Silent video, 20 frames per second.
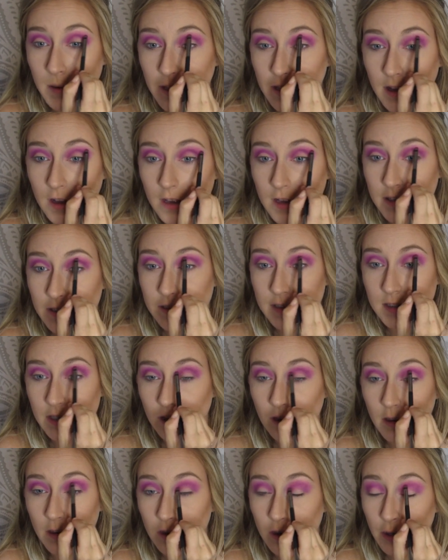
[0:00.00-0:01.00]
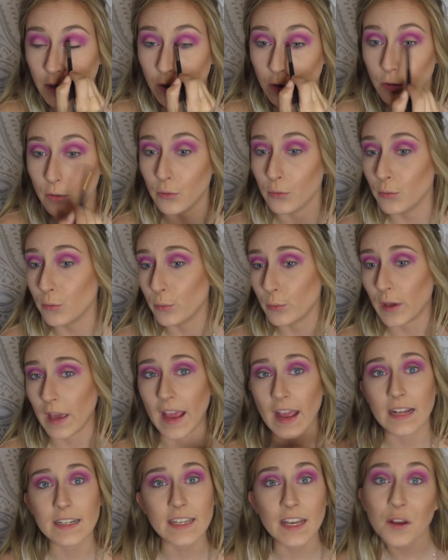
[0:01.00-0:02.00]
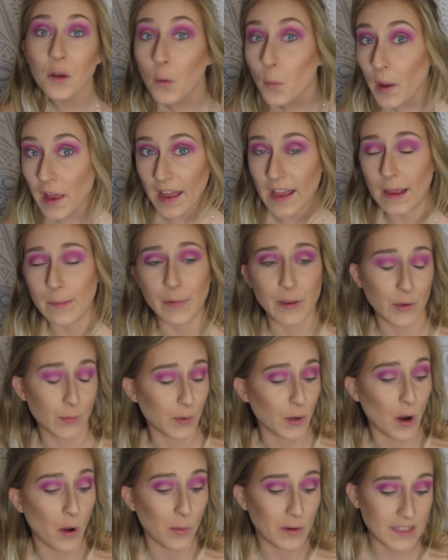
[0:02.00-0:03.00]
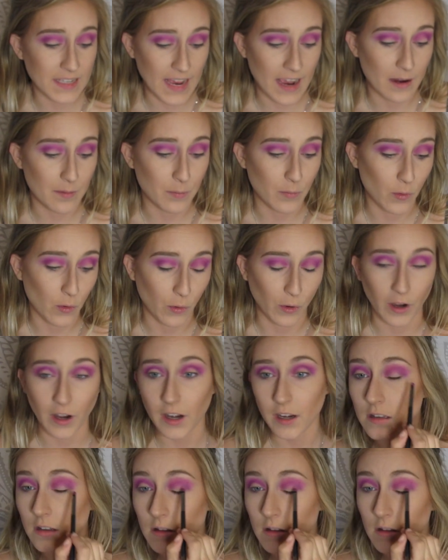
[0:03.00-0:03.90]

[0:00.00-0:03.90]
because you can't take away, but you can always add more.